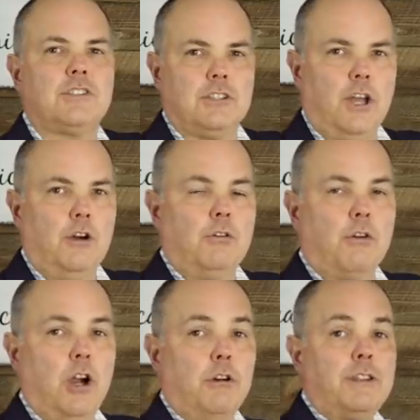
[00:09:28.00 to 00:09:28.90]
slow
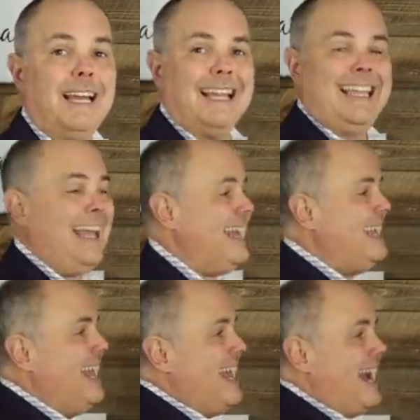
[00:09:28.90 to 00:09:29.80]
growth.
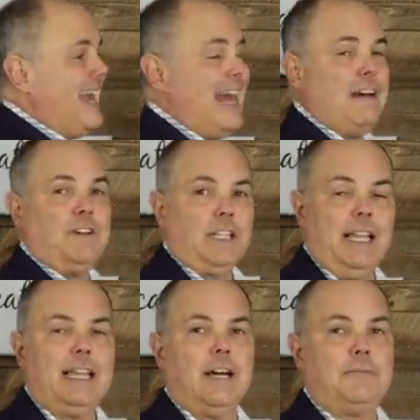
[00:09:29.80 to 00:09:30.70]
Again, I have a
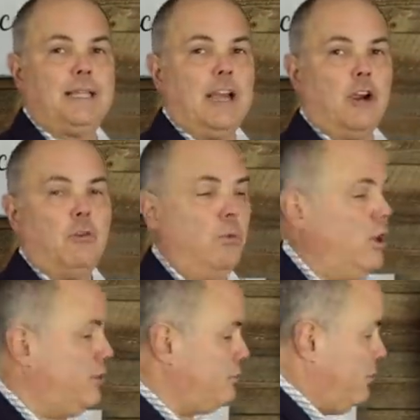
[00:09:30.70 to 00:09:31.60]
link up there
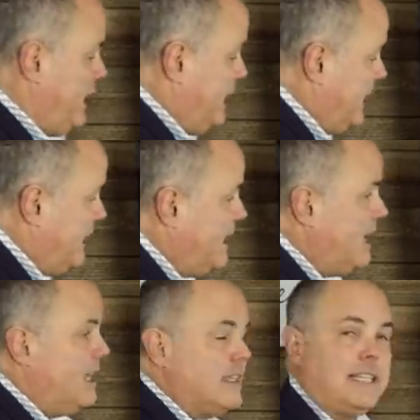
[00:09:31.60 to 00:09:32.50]
worth reading
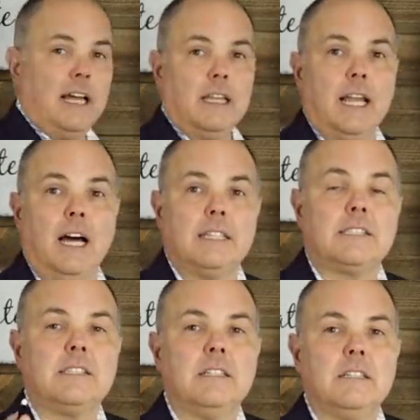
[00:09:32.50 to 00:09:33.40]
telling
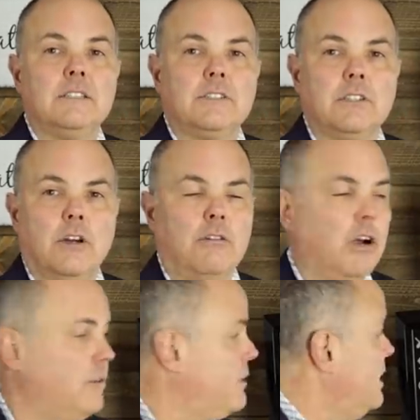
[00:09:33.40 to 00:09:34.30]
us slow
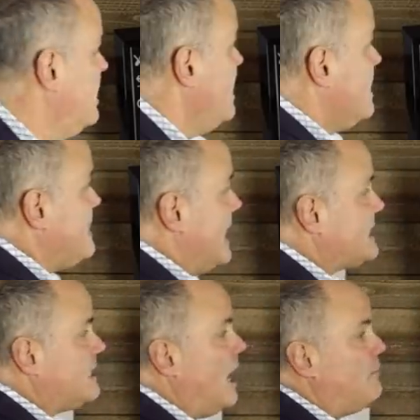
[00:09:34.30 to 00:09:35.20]
growth.
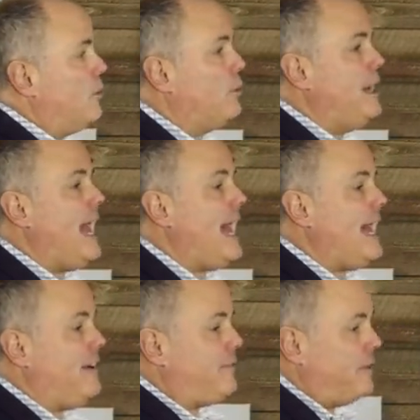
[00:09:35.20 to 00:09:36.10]
Next up, what do we
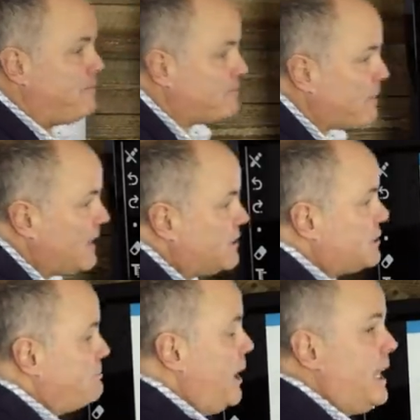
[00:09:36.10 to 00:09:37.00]
have?
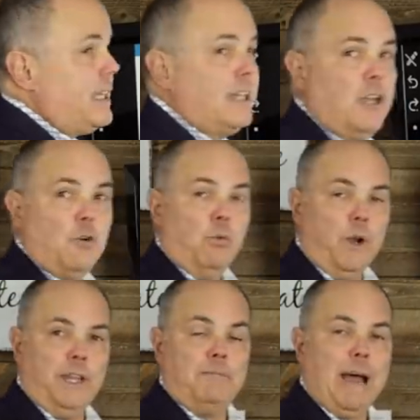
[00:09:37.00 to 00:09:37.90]
Spike.
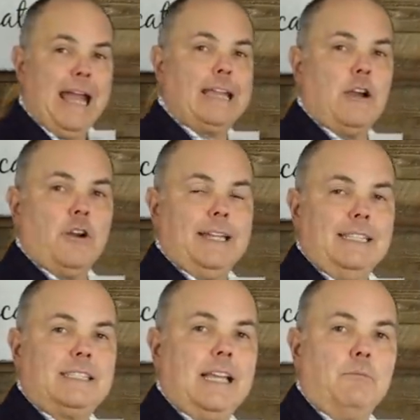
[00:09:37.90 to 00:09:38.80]
One of the bank
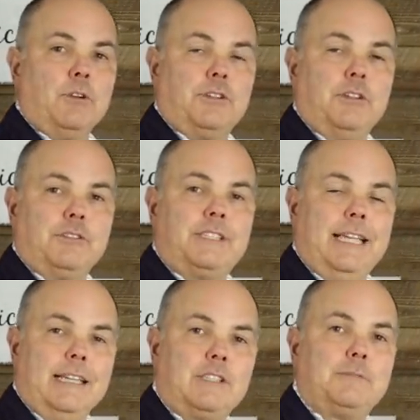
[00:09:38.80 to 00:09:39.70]
earnings said we're, they're
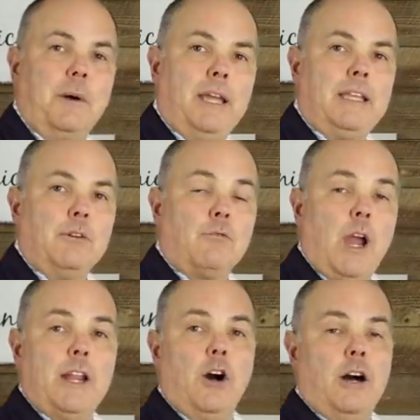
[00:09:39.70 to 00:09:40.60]
seeing a spike in
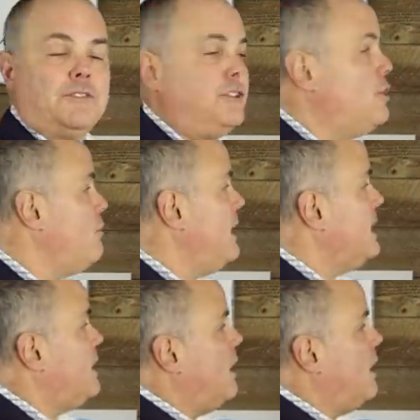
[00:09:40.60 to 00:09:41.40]
write-offs in credit